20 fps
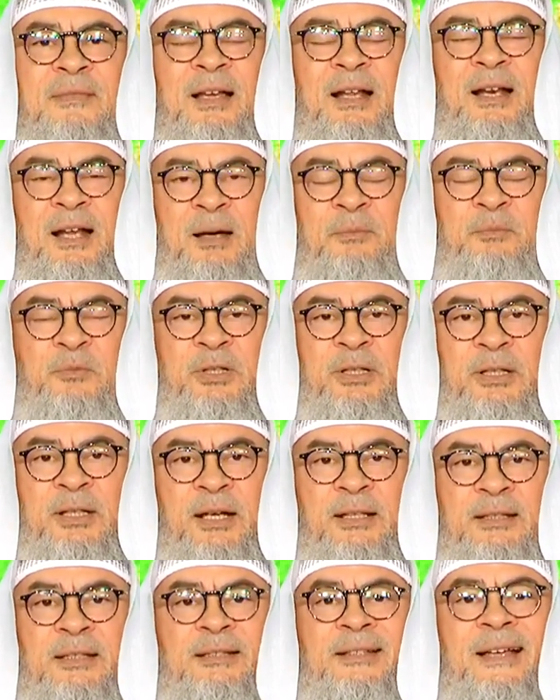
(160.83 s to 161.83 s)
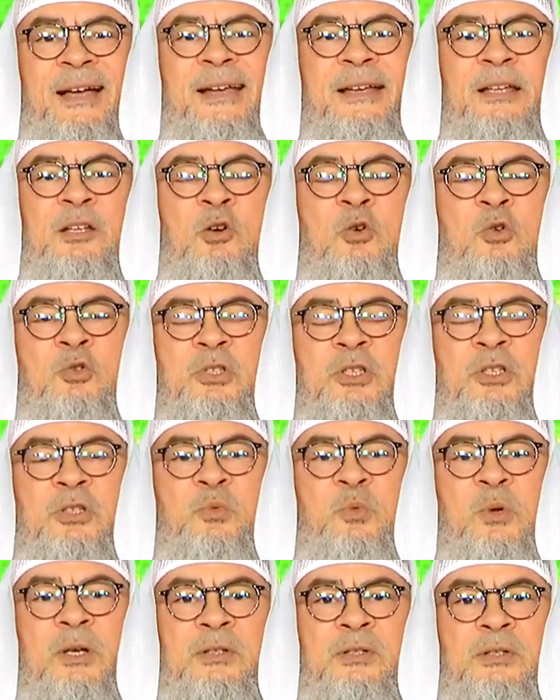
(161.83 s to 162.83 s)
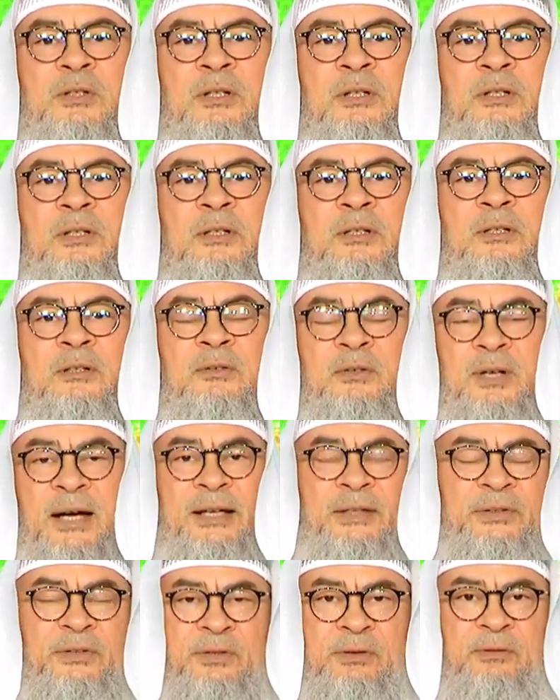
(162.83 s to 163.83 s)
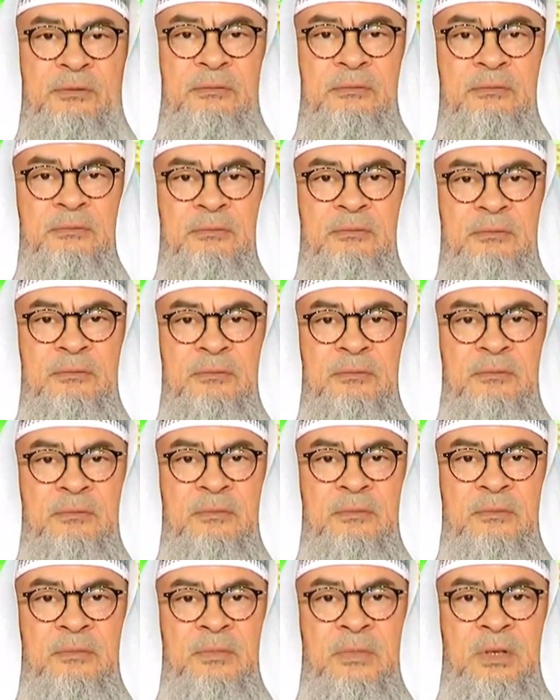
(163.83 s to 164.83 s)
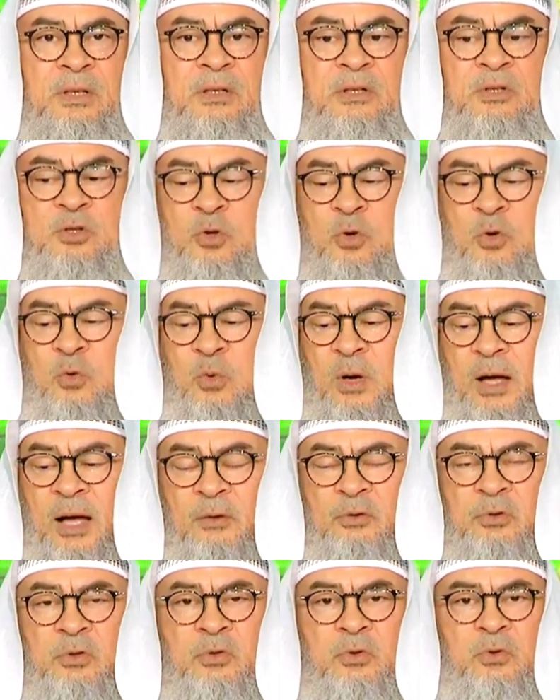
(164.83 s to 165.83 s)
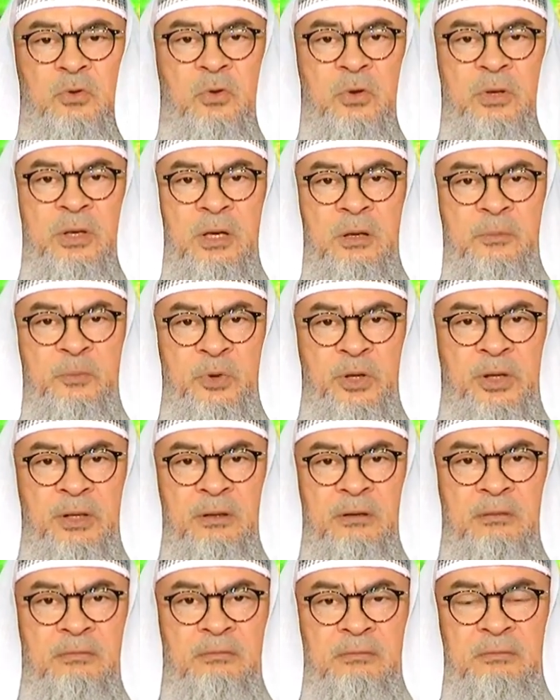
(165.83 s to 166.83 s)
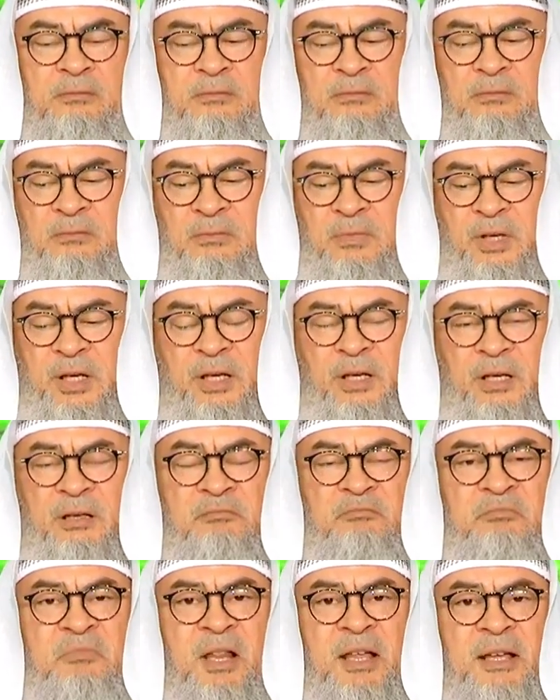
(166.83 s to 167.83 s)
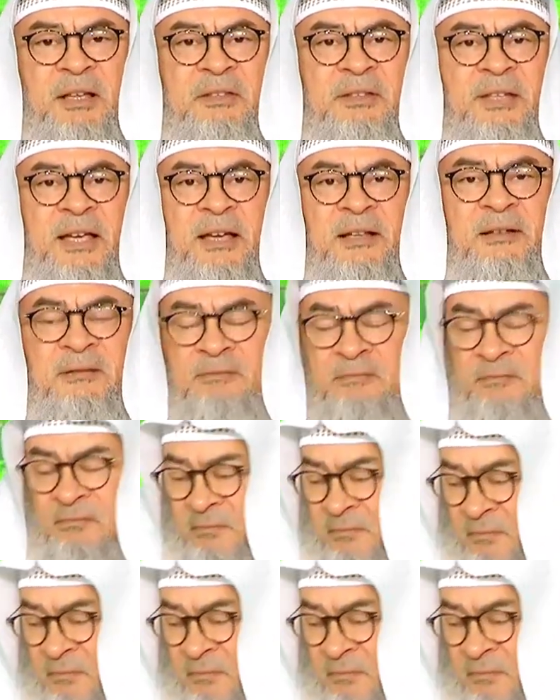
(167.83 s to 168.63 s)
alhamdulillah, the diagnosis was right. So how to do ruqya? Bring a like 10